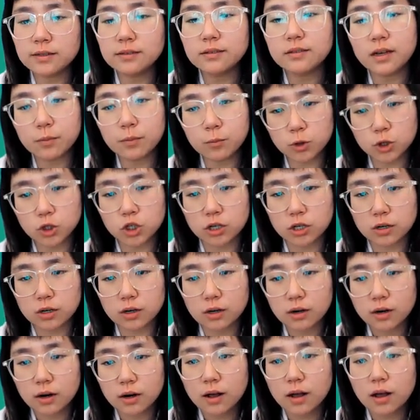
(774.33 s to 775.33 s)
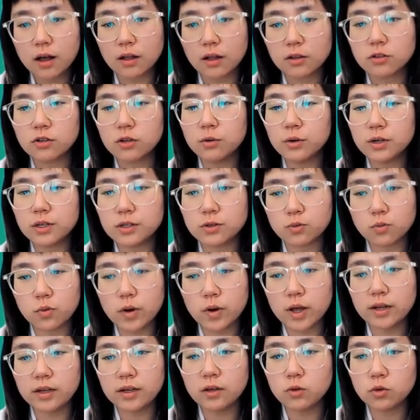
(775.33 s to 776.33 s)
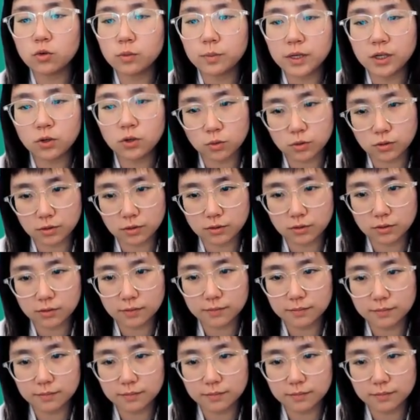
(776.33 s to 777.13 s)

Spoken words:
temperature until it's ready to be used.